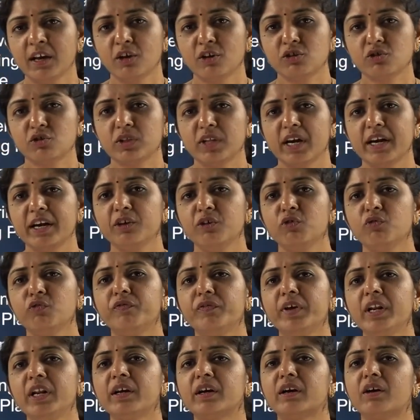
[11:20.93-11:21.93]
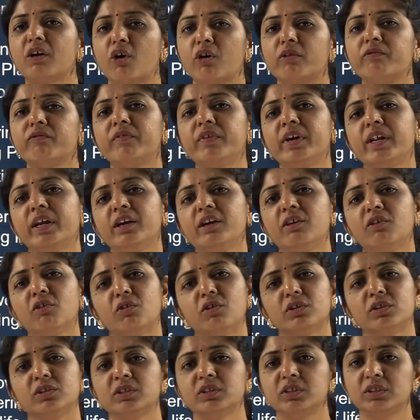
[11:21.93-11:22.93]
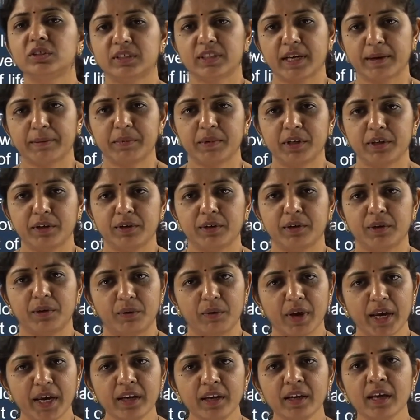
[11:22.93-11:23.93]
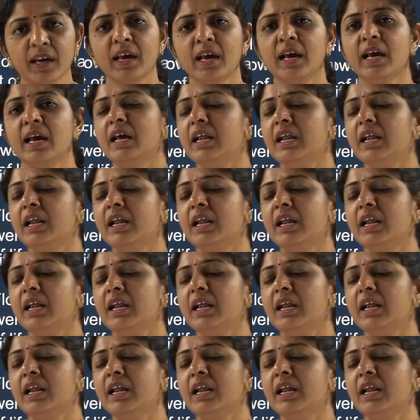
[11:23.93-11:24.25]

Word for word: so that you feel confident on this chapter, right?